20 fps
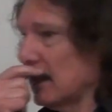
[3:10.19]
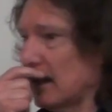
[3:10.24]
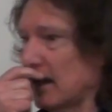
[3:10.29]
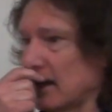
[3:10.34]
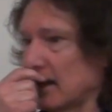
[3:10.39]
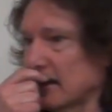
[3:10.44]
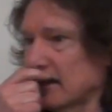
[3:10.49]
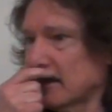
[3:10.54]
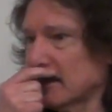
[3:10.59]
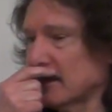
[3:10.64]

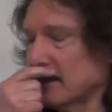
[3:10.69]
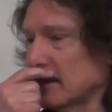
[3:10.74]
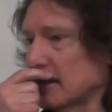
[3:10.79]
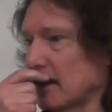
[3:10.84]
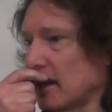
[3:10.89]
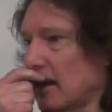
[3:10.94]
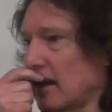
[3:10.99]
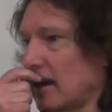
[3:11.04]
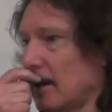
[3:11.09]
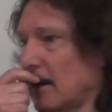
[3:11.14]
as
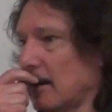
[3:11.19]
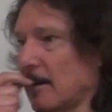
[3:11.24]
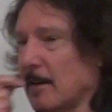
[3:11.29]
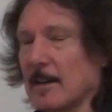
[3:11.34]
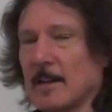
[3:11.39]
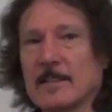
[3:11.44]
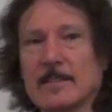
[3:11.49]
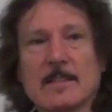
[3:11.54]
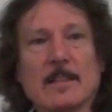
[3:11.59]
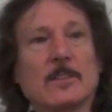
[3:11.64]

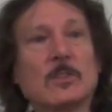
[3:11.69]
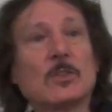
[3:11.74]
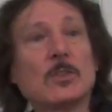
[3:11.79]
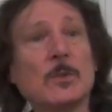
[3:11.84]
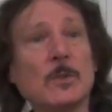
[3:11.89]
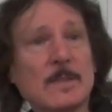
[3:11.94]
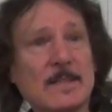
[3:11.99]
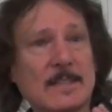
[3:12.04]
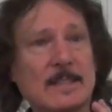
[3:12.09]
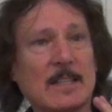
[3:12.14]
a
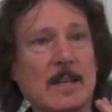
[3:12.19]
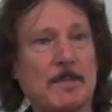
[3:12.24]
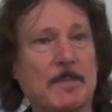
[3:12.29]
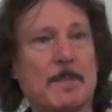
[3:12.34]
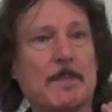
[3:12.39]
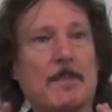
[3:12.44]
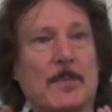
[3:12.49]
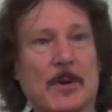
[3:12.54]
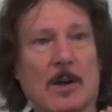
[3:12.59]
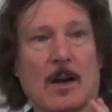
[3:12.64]

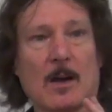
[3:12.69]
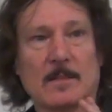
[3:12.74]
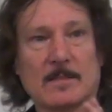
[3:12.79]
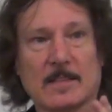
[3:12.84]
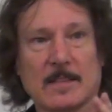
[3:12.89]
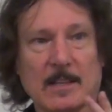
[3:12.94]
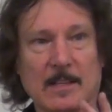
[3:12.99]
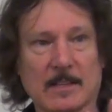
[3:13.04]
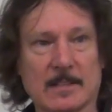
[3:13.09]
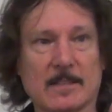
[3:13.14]
two-step
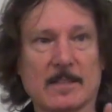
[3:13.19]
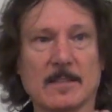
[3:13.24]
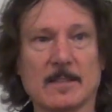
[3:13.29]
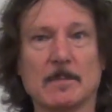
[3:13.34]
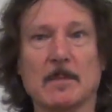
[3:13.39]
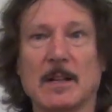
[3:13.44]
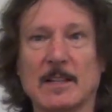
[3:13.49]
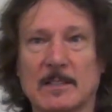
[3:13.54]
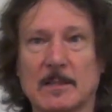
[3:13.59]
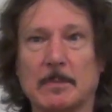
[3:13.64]
process. This
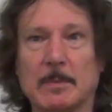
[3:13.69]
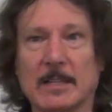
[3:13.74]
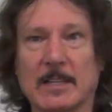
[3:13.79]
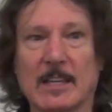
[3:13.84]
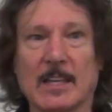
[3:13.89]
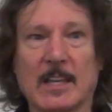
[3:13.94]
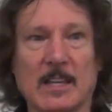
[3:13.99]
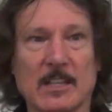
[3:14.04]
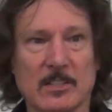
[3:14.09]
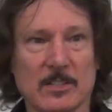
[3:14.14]

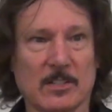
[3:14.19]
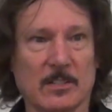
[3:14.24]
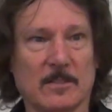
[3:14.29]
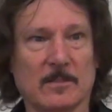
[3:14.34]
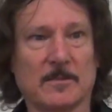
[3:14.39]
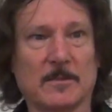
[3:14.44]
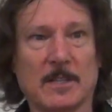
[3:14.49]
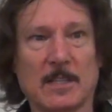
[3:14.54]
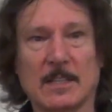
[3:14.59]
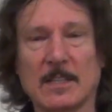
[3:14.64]
multiplication,
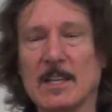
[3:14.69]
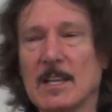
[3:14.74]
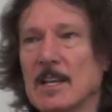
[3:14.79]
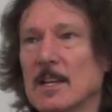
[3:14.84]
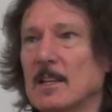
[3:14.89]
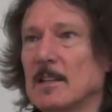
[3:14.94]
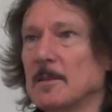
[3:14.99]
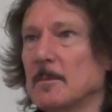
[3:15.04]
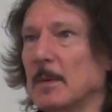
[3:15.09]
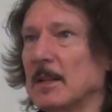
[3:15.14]
right?
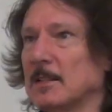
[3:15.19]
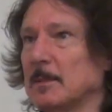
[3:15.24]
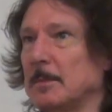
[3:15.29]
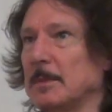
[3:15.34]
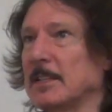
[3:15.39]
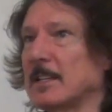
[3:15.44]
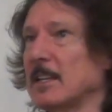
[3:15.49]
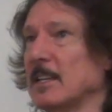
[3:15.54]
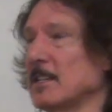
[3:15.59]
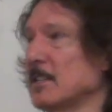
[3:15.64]

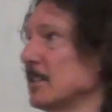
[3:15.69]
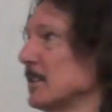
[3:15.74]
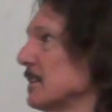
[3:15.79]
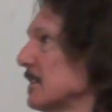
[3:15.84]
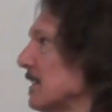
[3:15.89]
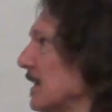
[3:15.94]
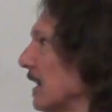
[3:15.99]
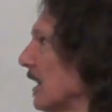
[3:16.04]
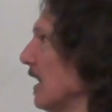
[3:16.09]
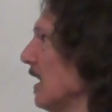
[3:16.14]
Multiplication
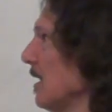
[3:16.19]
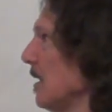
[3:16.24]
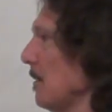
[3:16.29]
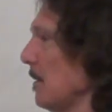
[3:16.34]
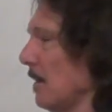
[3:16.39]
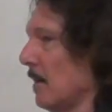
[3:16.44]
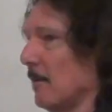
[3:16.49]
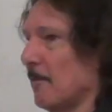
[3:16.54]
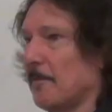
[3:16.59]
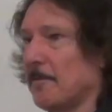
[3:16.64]
is like
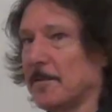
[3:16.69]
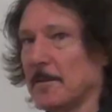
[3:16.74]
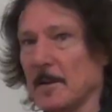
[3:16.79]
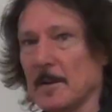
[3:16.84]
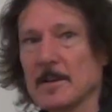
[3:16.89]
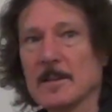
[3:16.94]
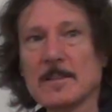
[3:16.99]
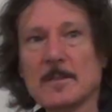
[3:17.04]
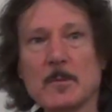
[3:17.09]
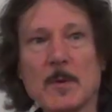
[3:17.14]

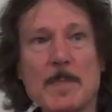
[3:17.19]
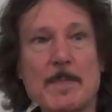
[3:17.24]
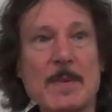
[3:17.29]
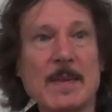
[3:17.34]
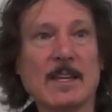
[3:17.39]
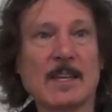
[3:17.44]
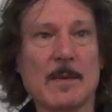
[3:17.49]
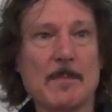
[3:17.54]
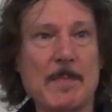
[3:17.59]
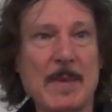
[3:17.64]
first we
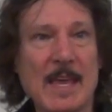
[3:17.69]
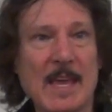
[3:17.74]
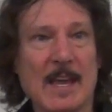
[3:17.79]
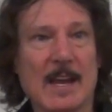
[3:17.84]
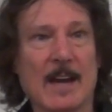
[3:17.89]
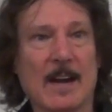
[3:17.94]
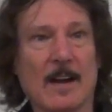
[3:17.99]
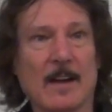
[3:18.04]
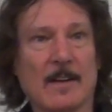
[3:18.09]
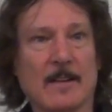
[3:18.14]
pick a
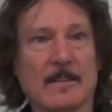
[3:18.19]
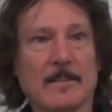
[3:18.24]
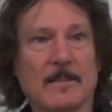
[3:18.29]
pair.